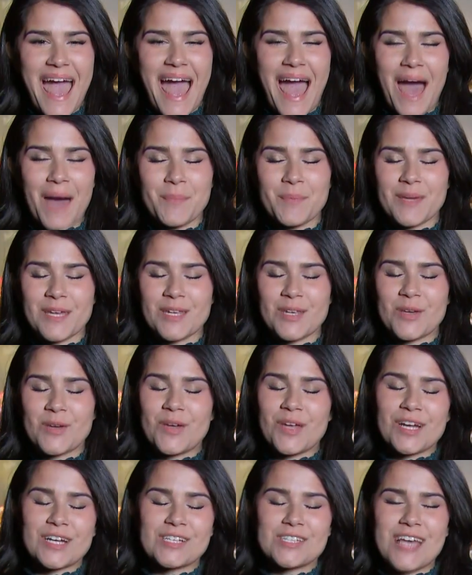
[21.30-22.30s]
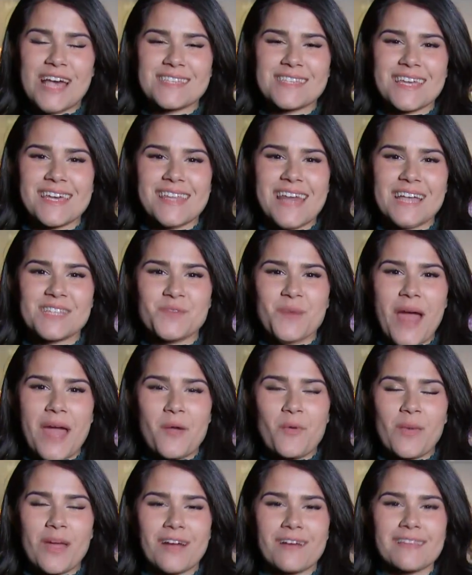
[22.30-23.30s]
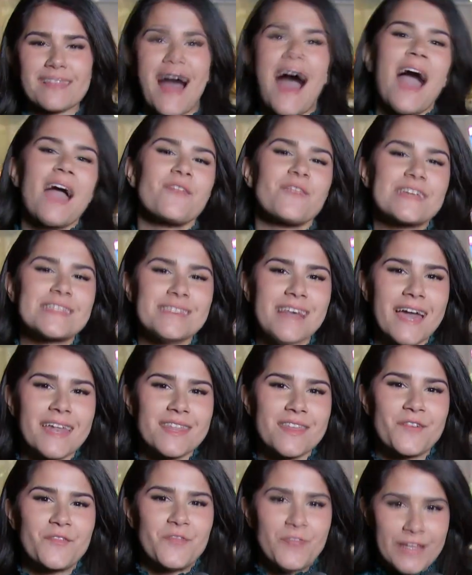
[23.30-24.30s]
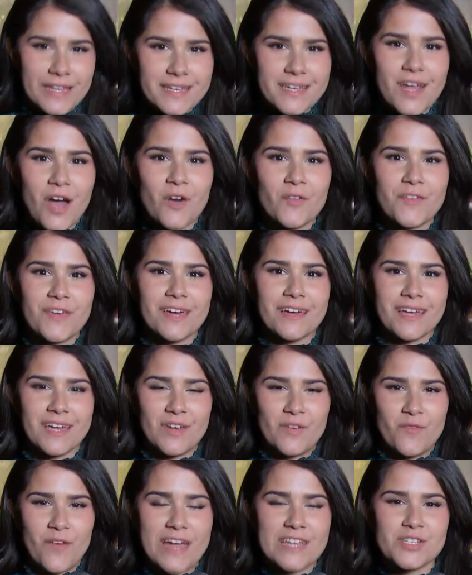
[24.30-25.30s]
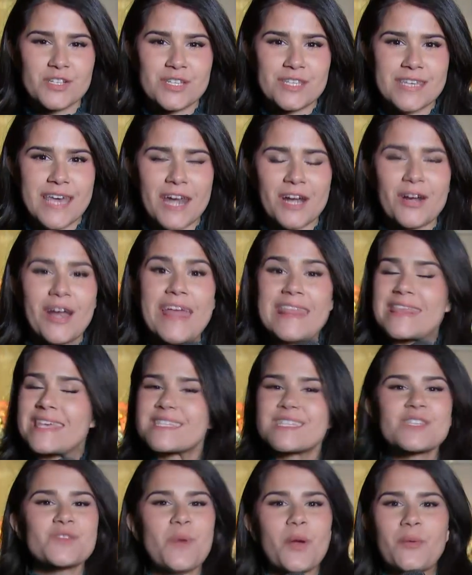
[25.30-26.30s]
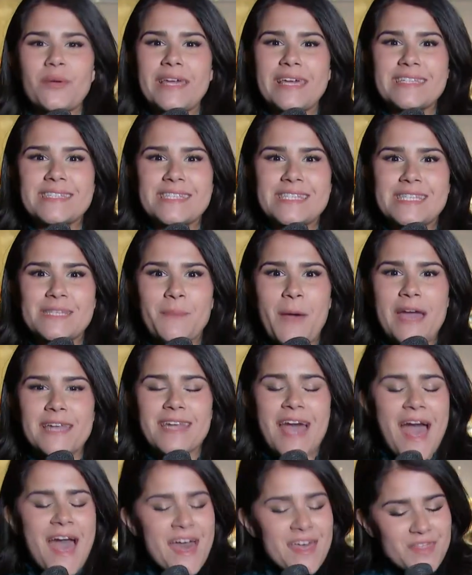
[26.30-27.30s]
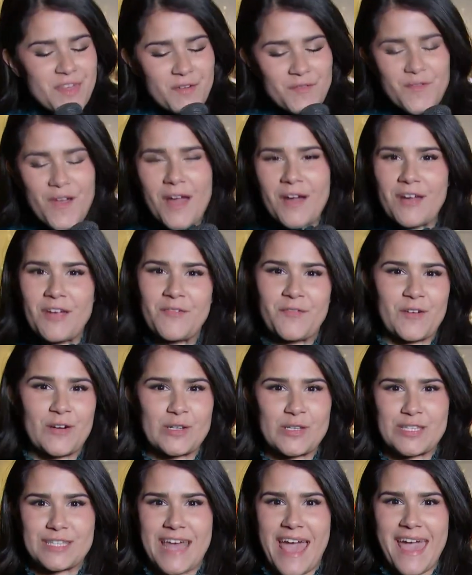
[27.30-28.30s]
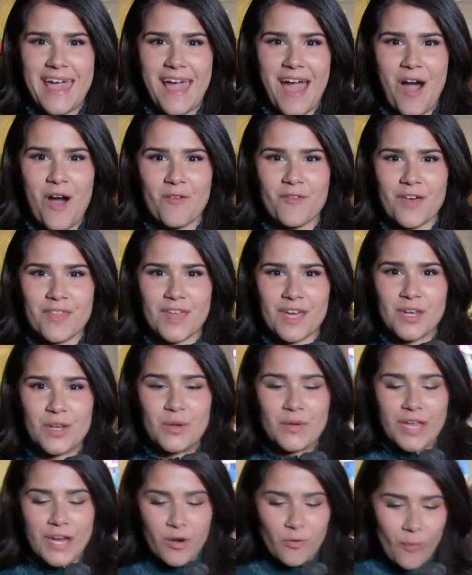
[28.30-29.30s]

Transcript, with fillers: Happy New Year, Jessica. That's right. We are live inside of the Philadelphia Convention Center, and this is where we get to spend the very first day of the new year.